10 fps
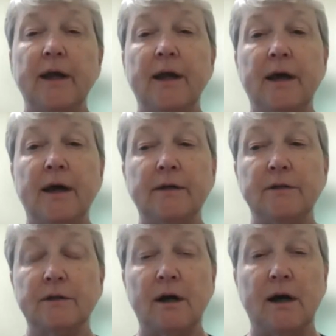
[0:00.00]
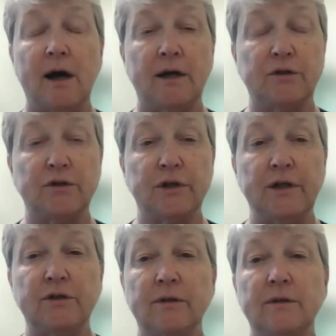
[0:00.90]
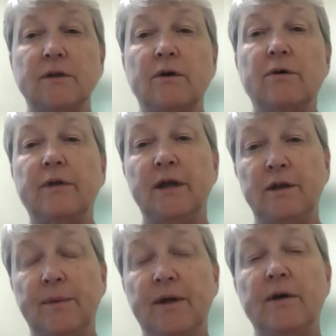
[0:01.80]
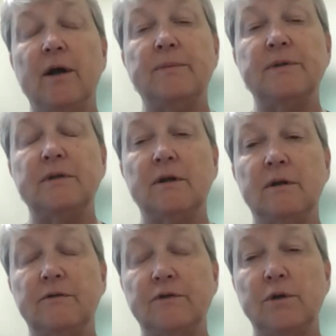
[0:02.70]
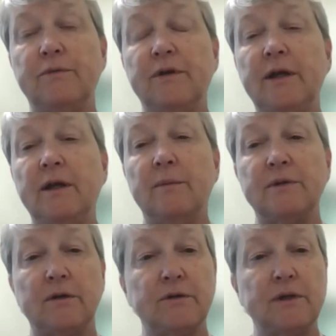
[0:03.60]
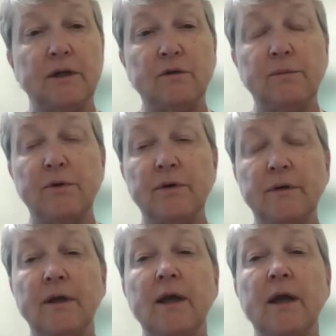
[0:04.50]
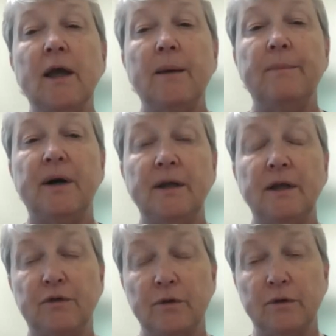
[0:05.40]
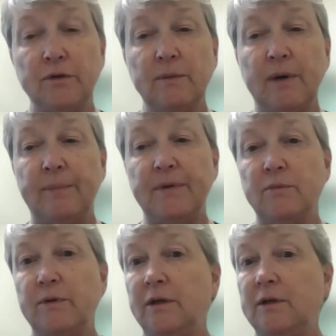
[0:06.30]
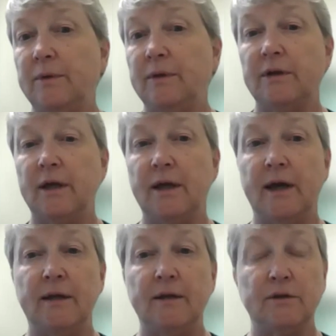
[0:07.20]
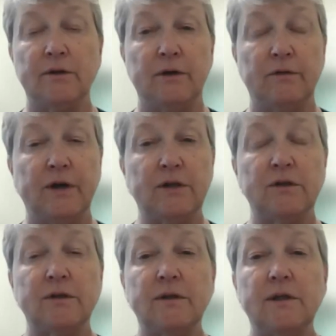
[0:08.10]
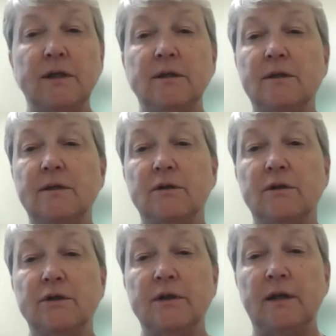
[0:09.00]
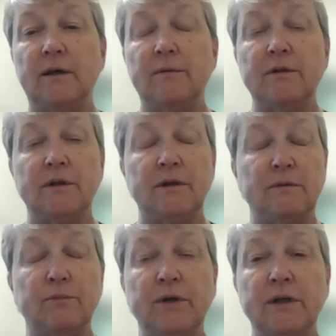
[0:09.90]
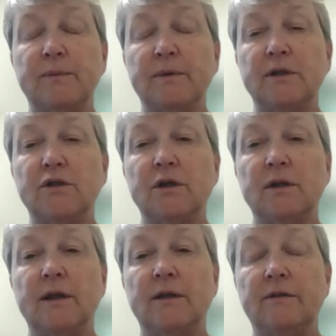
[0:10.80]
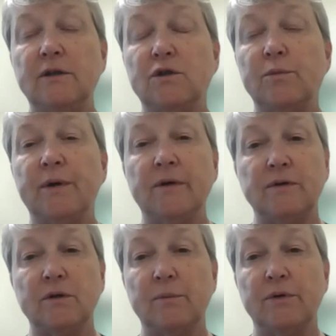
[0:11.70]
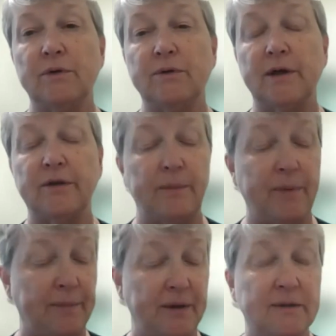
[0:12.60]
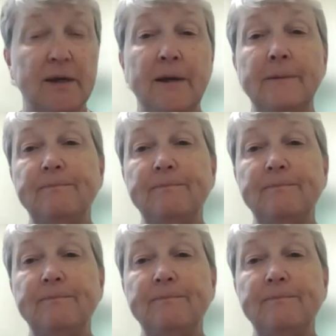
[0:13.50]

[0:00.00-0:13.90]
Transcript: and uh, oxygenation. So the incubator helps, the tube feeding helps, all those things are important. But if you're losing puppies, we need to be looking at is there an infectious disease? Is there a genetic predisposition that these two parents don't produce healthy puppies?